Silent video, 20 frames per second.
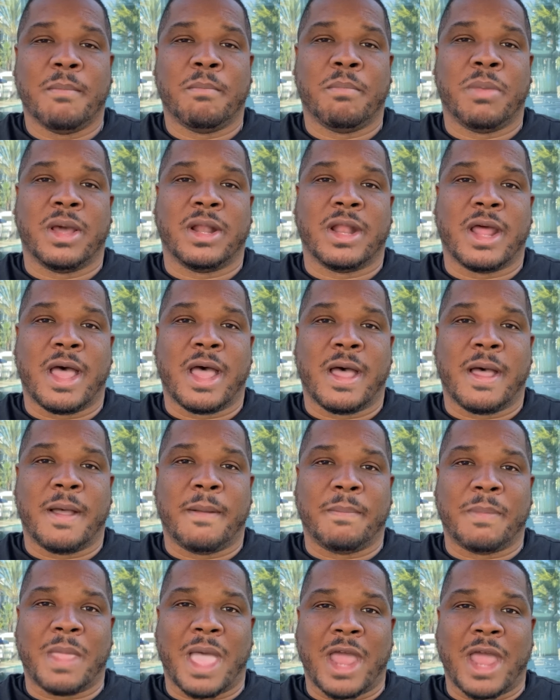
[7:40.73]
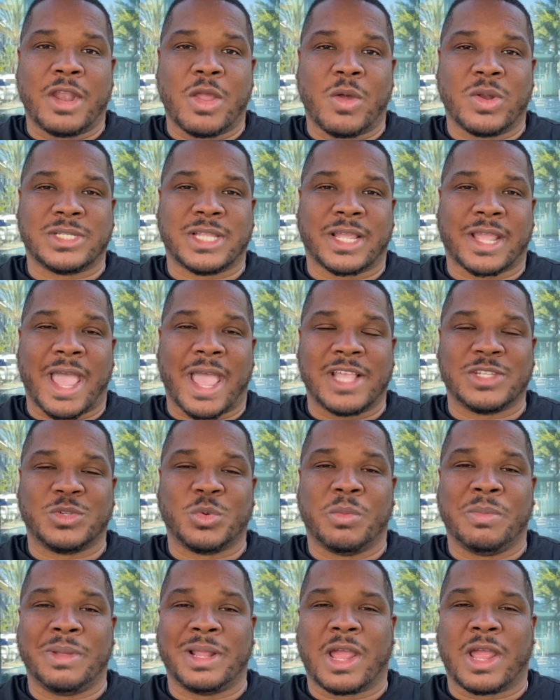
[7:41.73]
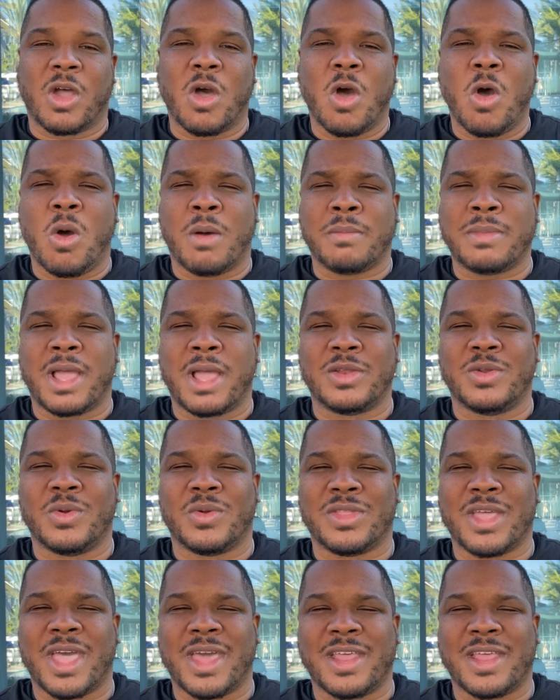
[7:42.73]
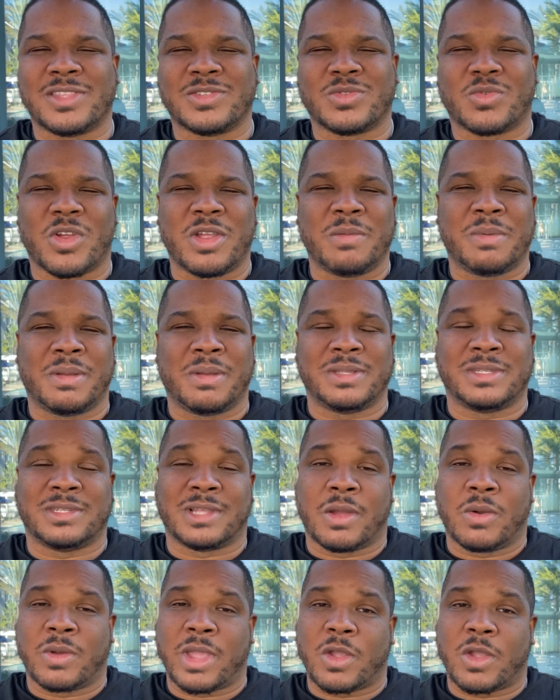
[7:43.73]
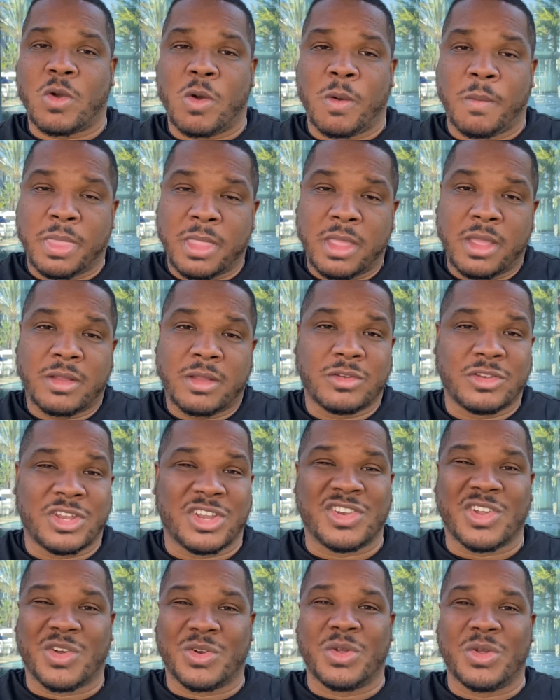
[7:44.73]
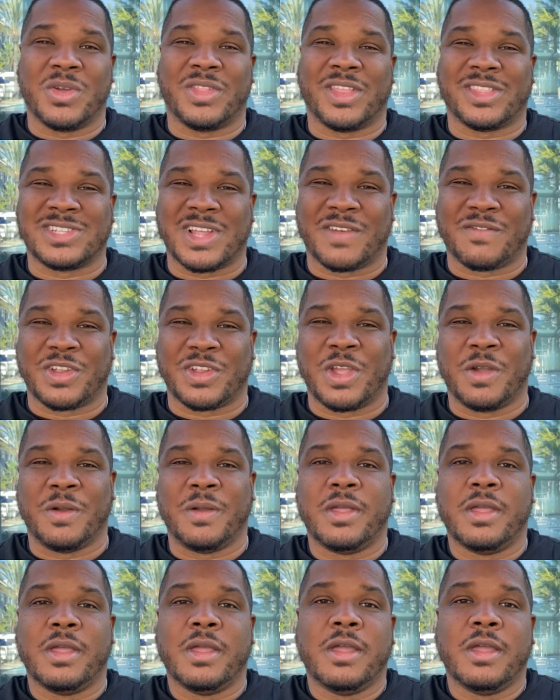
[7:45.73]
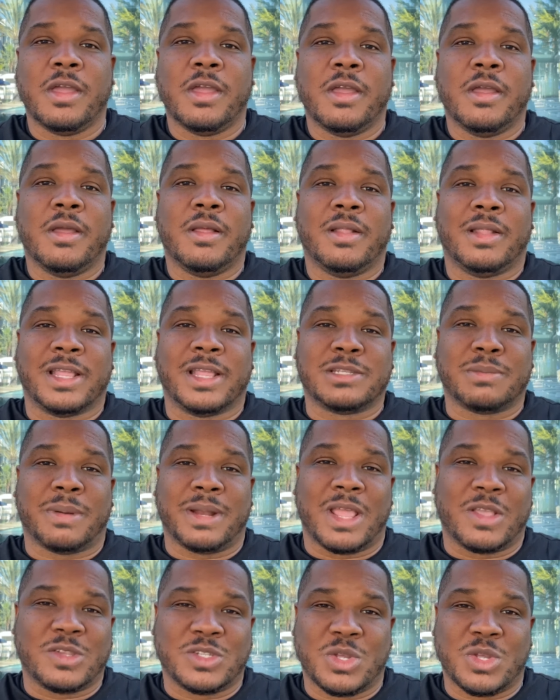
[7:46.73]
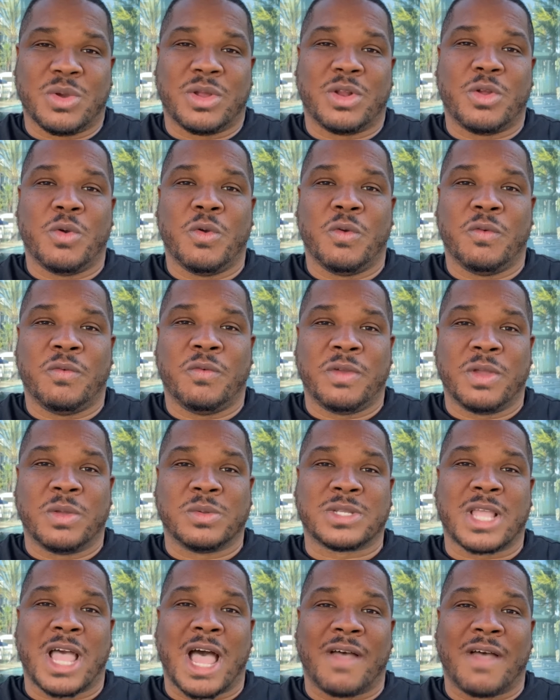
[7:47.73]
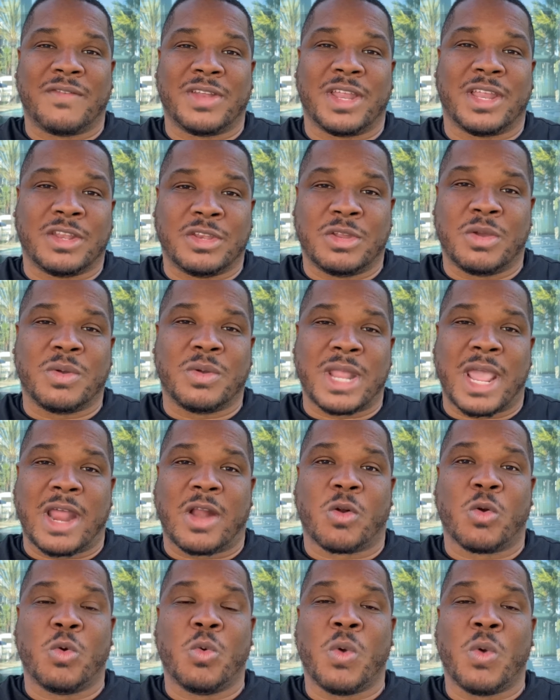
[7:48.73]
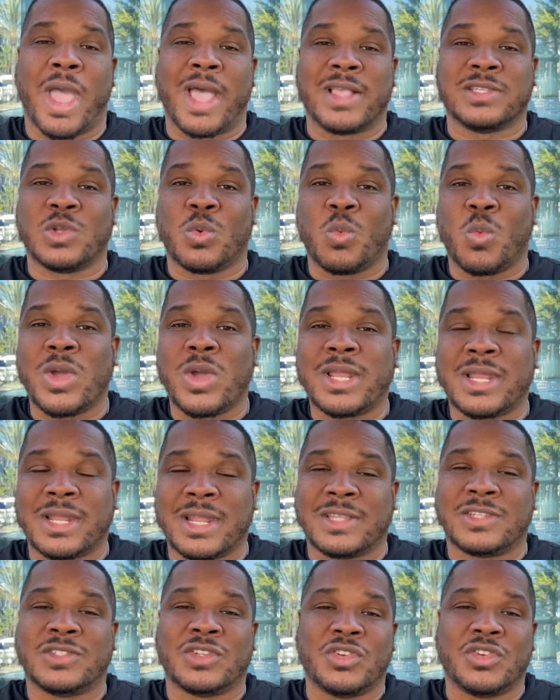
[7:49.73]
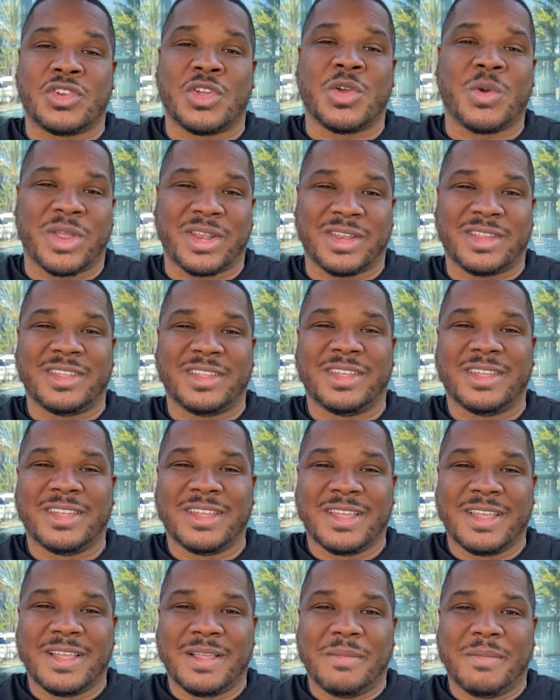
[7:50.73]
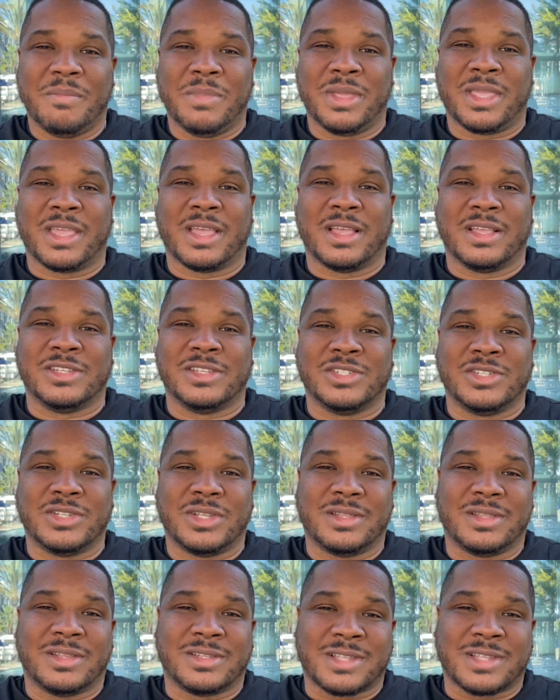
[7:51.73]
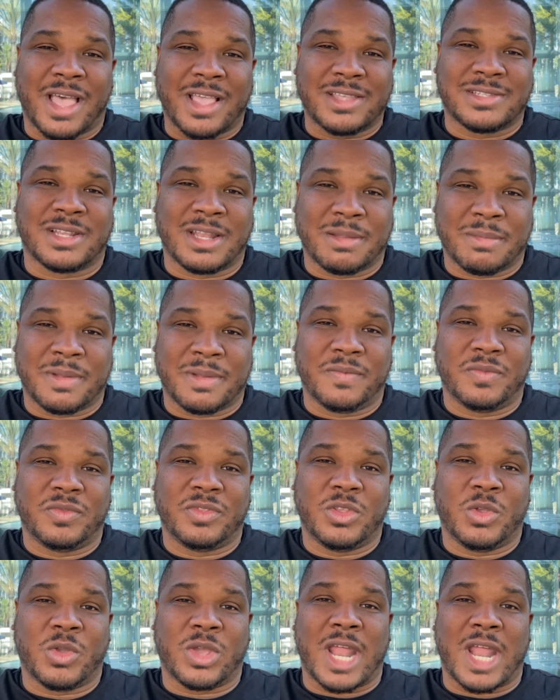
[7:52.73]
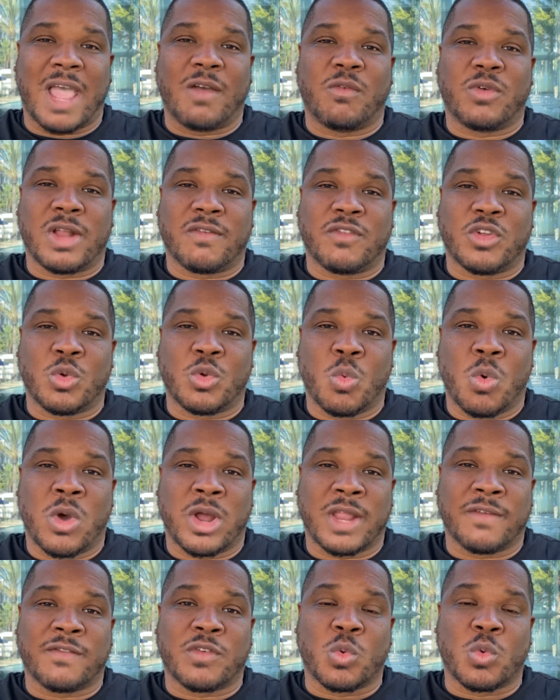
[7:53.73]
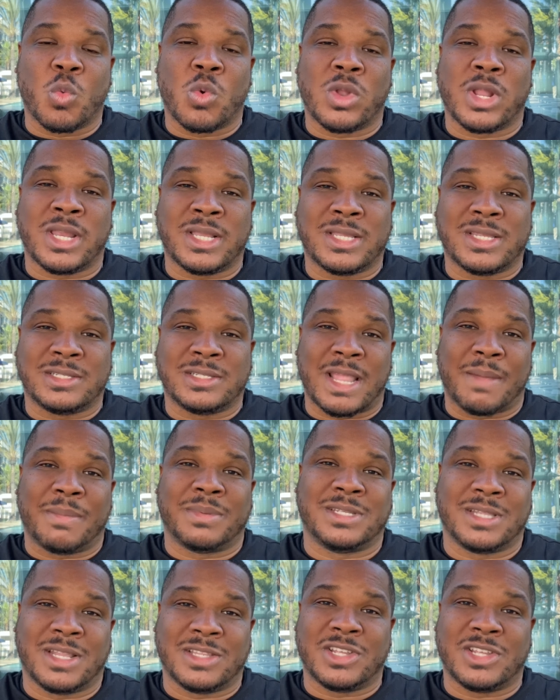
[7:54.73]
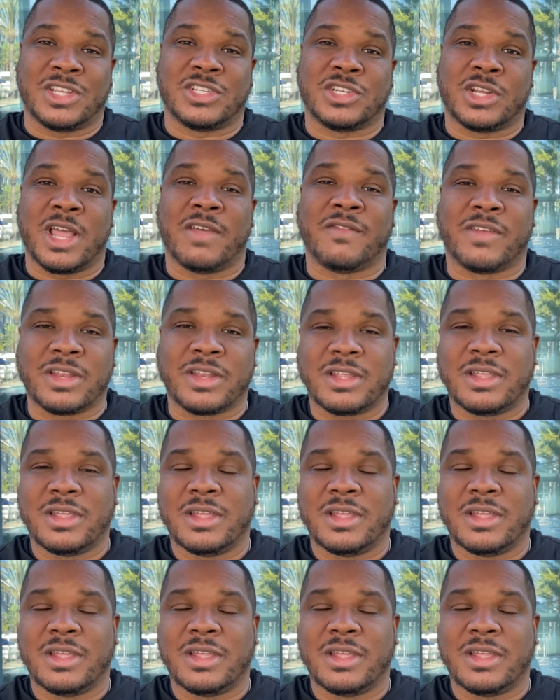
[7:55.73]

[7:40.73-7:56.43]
But um, I noticed that guys will be like, oh, I'm not doing that. That's creepy. It's like, okay, cool. Then don't do it. That's not for you. Let somebody else do it who feels confident in doing that or who has the willingness to do it. Because the sky's the limit. You can have whatever you want if you're willing to step into the tension of it.